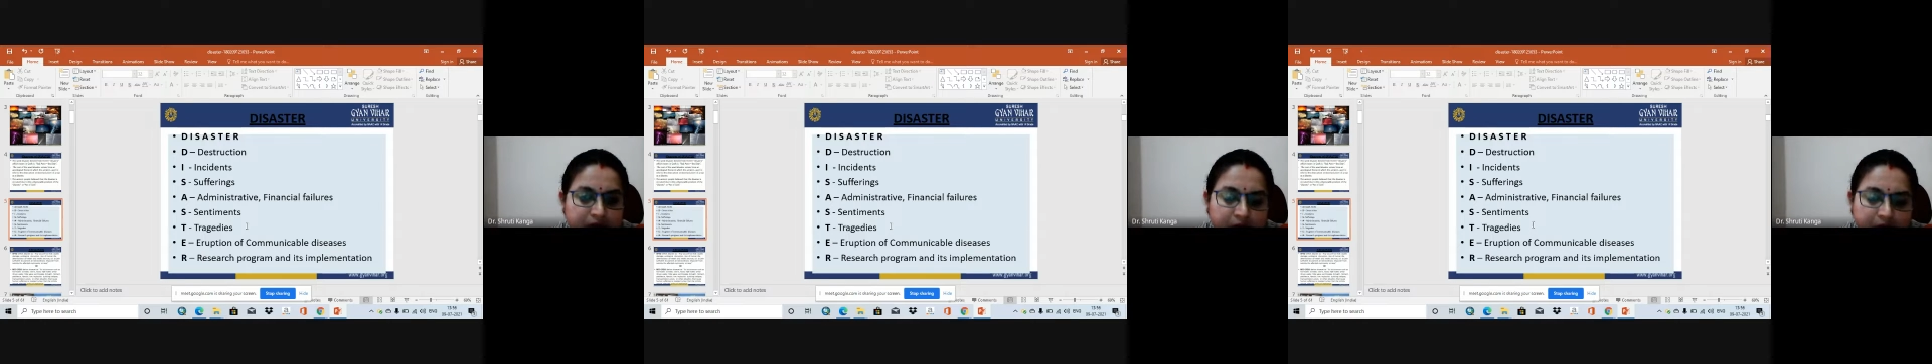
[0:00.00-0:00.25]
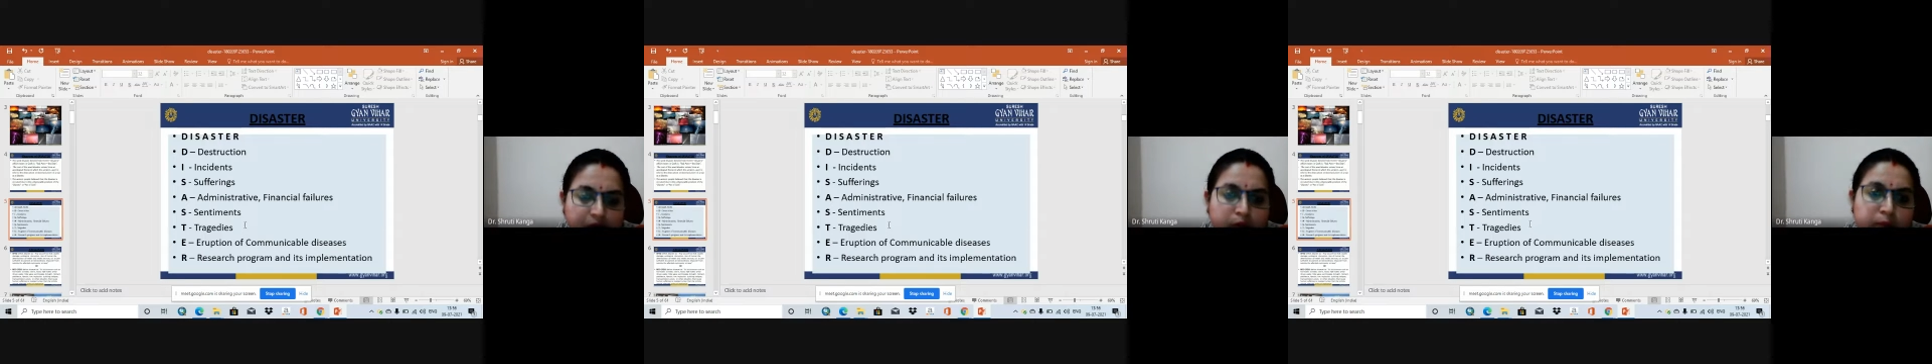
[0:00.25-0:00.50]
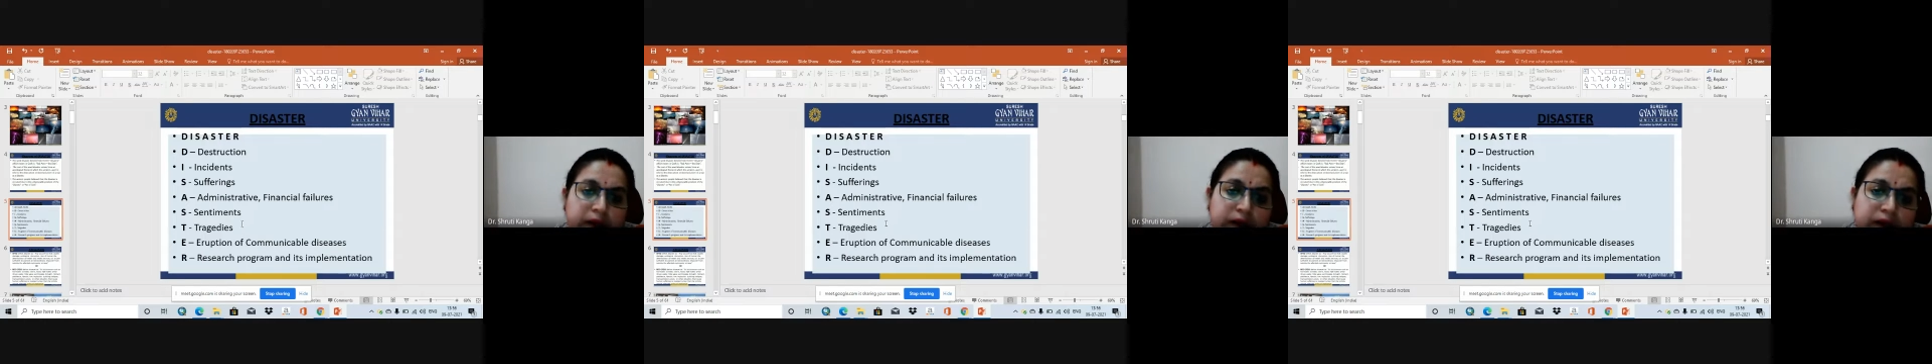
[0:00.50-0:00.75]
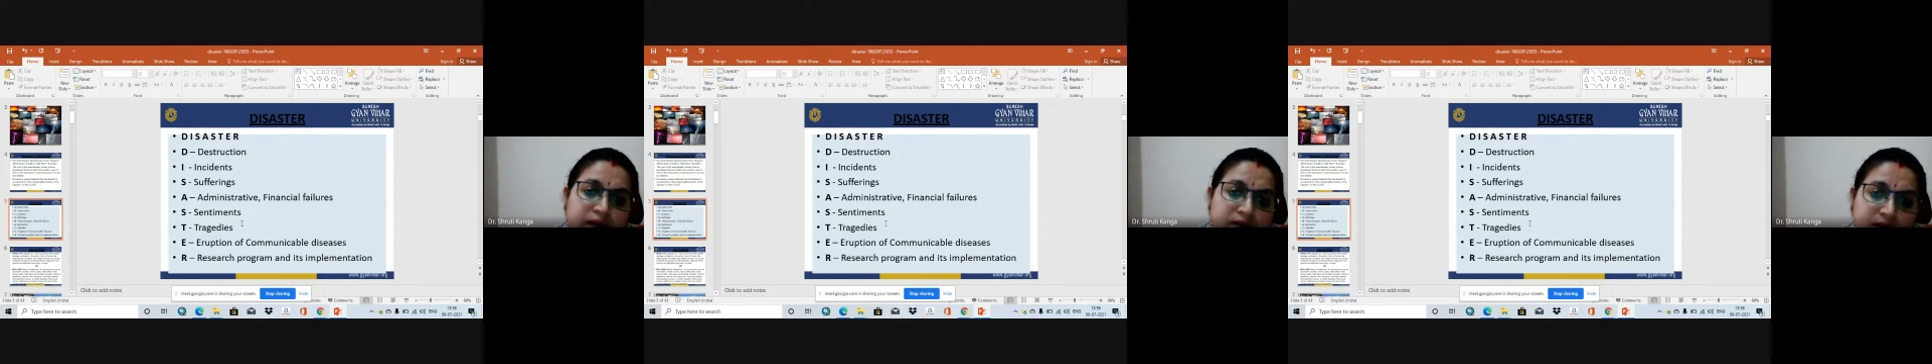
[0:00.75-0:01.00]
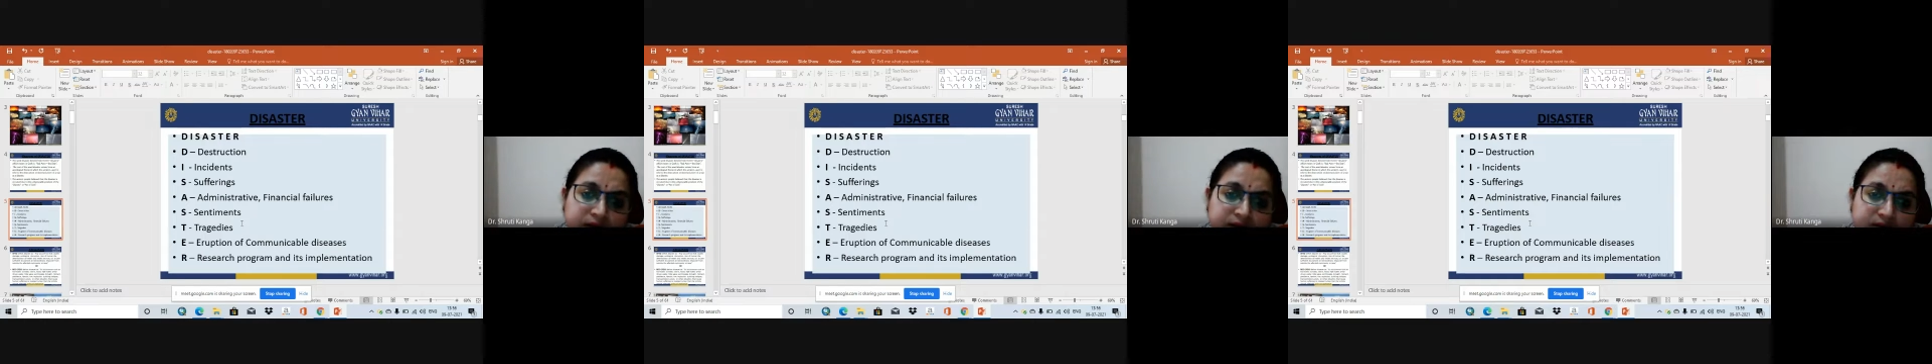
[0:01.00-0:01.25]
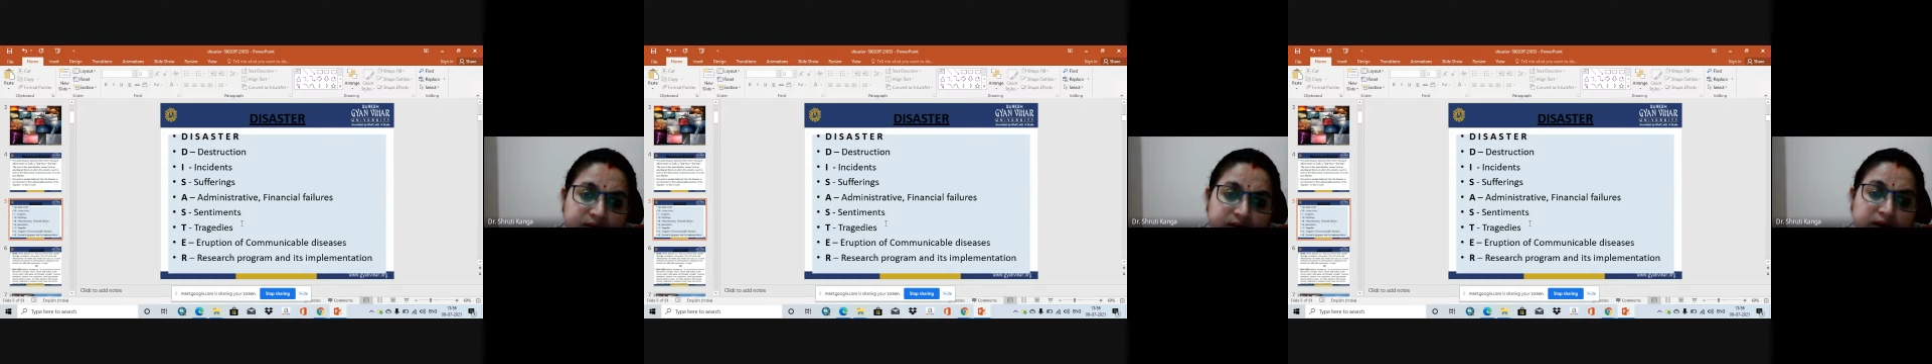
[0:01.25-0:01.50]
Now many
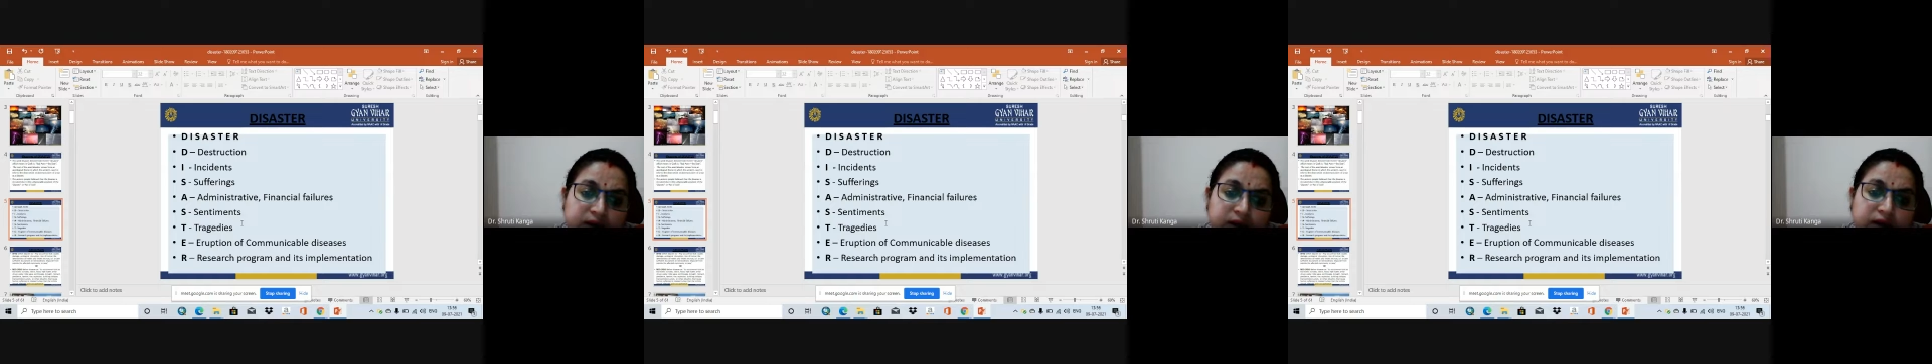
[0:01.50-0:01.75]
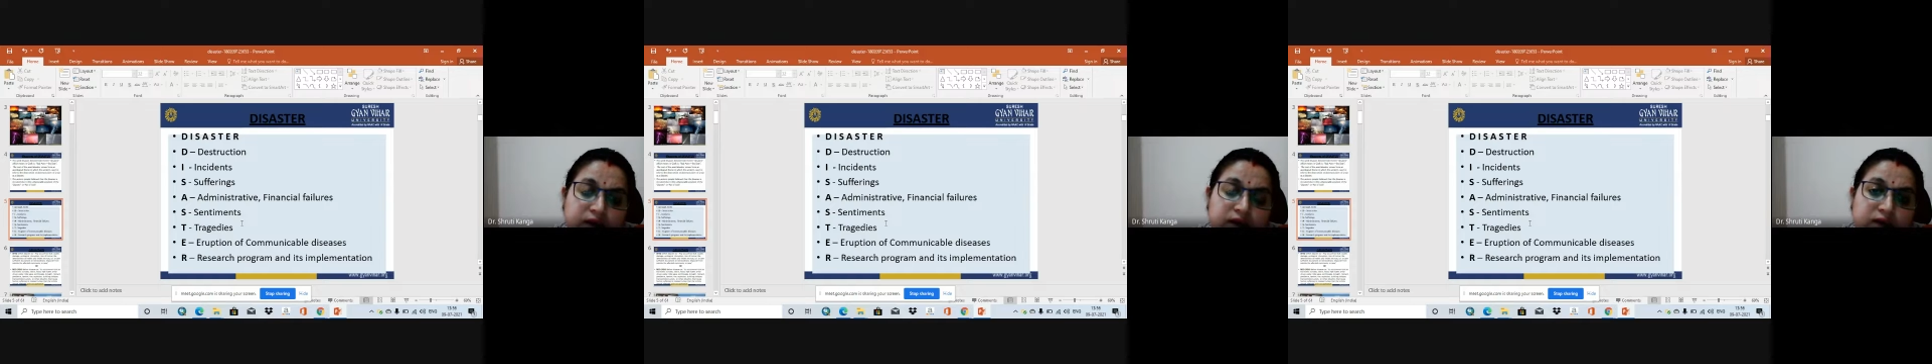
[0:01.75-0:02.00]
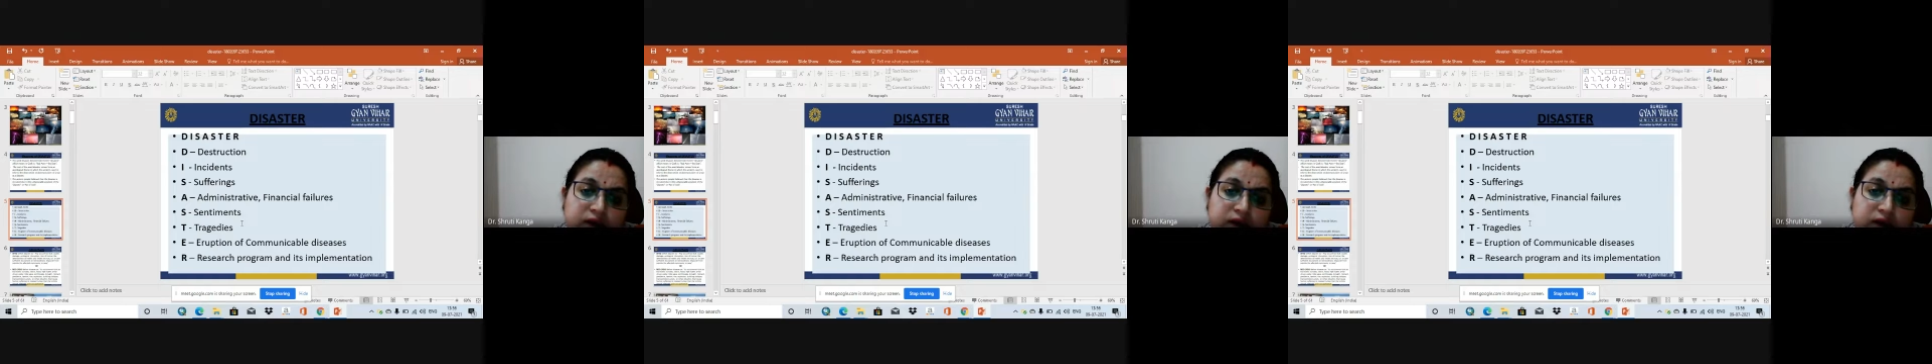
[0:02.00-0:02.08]
disaster related